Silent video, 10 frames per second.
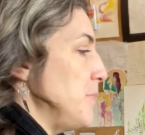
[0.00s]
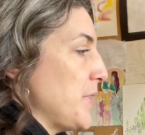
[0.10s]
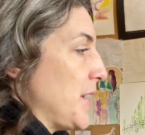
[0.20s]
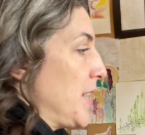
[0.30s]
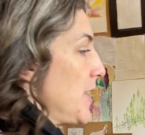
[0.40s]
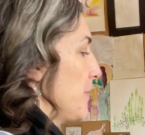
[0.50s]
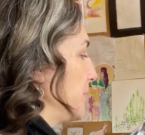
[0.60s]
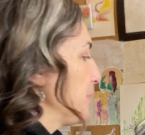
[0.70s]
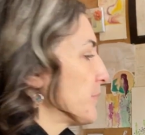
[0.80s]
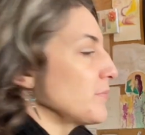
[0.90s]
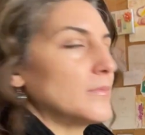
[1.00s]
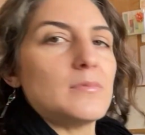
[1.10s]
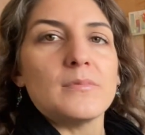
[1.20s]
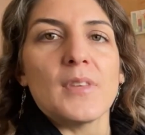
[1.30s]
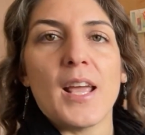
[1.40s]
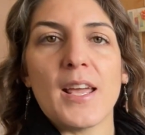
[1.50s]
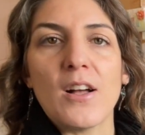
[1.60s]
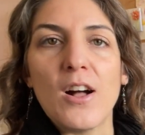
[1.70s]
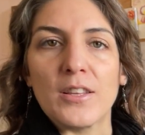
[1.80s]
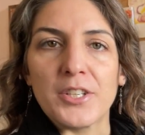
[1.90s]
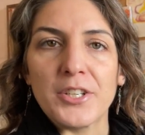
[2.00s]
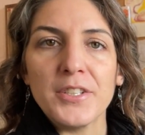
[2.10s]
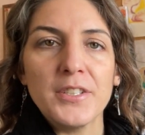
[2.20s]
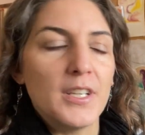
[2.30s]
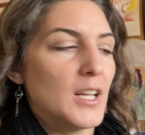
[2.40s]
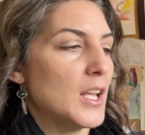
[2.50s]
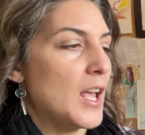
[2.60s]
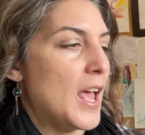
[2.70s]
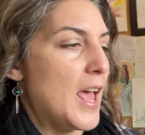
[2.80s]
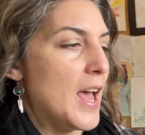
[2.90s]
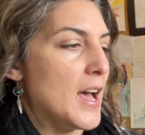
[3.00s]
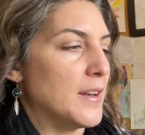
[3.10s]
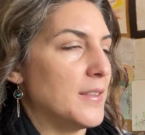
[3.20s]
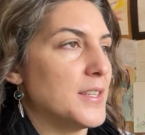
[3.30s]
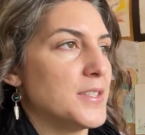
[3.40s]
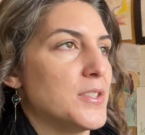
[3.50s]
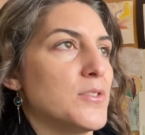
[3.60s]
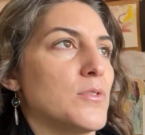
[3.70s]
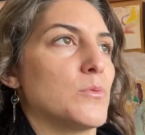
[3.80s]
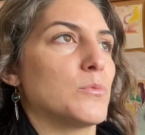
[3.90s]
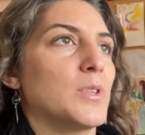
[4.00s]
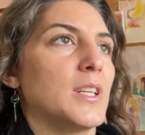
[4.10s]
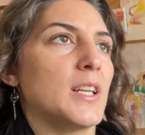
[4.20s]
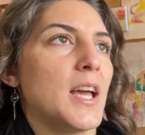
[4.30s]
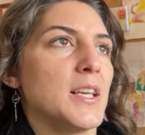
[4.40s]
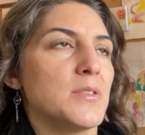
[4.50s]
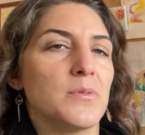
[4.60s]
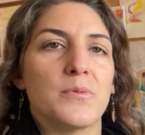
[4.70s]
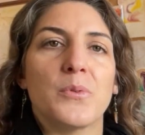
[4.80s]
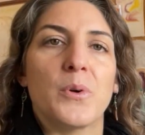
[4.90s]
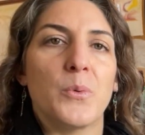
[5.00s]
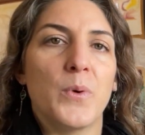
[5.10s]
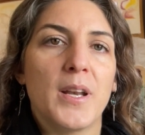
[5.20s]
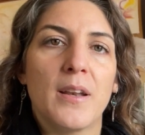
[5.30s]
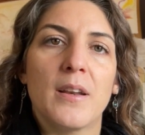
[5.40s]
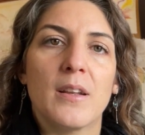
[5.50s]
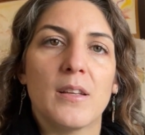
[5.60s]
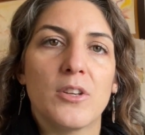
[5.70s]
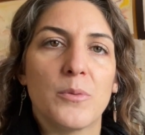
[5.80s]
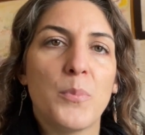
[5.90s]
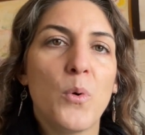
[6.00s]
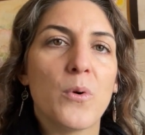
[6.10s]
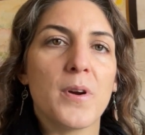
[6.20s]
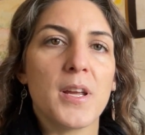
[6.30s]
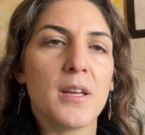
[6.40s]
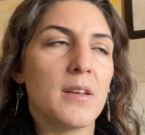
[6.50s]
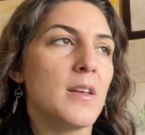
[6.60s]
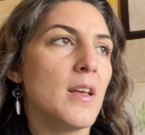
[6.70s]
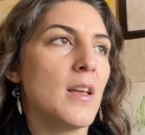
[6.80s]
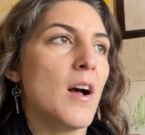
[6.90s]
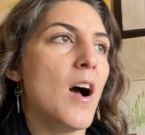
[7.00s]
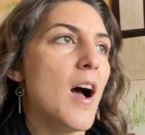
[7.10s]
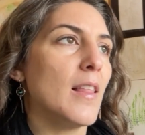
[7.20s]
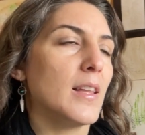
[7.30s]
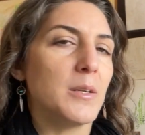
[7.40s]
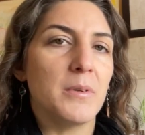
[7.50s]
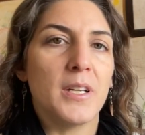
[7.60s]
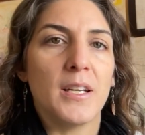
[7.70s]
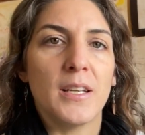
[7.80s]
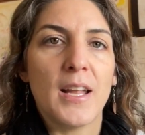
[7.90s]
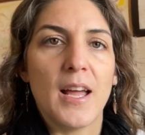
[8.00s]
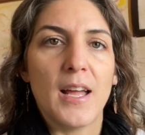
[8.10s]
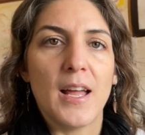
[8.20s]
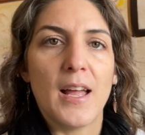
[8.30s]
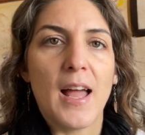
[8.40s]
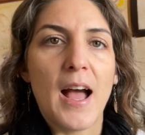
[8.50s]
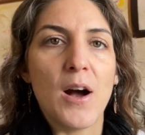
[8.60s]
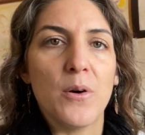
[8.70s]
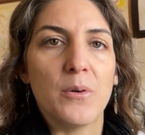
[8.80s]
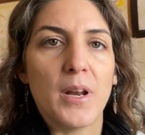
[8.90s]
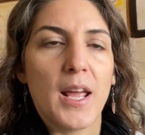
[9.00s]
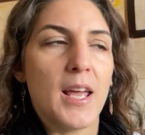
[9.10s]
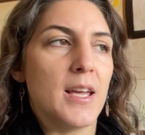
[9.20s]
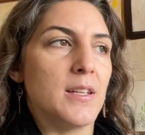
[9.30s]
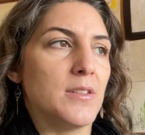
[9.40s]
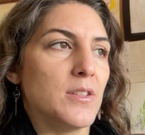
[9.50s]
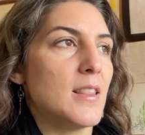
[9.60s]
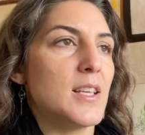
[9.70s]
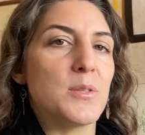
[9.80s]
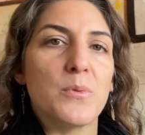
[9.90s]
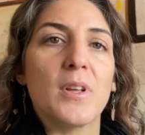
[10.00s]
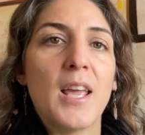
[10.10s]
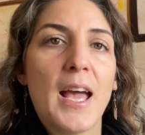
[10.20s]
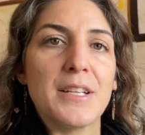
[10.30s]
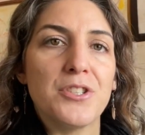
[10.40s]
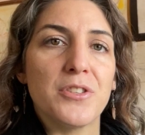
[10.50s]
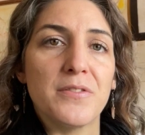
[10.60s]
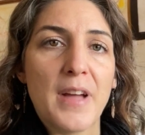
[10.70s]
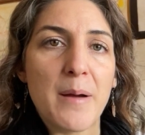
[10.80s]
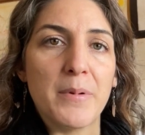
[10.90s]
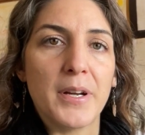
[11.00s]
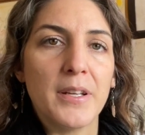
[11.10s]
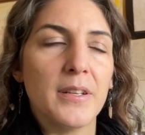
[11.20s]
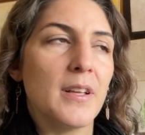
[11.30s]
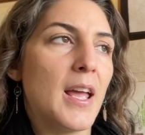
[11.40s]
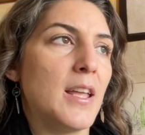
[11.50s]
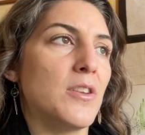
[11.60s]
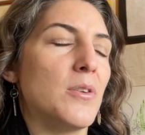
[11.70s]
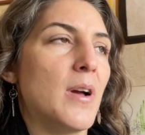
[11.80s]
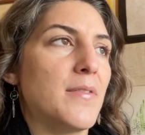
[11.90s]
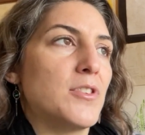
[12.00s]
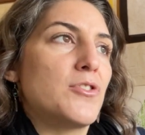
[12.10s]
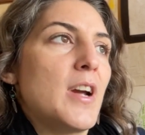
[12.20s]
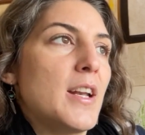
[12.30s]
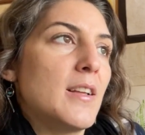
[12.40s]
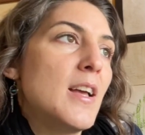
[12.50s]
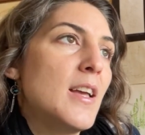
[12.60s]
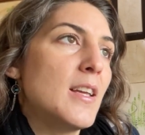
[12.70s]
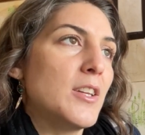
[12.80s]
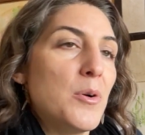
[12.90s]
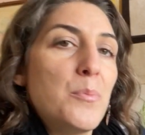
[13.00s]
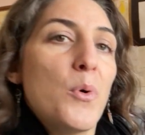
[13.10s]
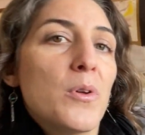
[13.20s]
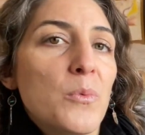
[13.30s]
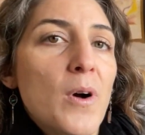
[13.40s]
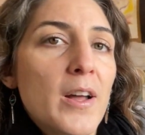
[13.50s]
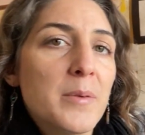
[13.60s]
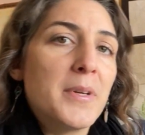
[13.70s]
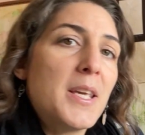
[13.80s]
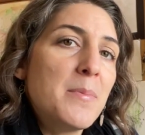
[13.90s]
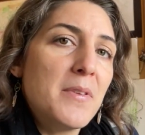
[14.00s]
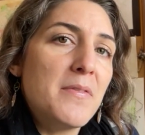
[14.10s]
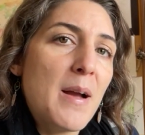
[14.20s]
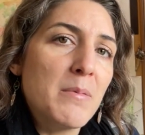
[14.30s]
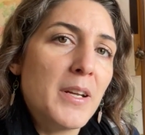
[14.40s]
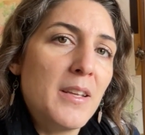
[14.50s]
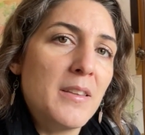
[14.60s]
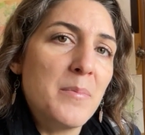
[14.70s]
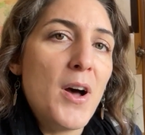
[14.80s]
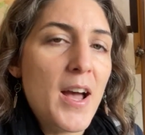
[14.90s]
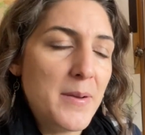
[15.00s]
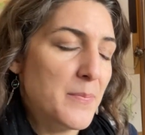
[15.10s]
be a colander, and this is really nice for when you're pouring hot liquid out, and this will catch your fabric and you don't have to try to, pour the water but keep the fabric in the pot.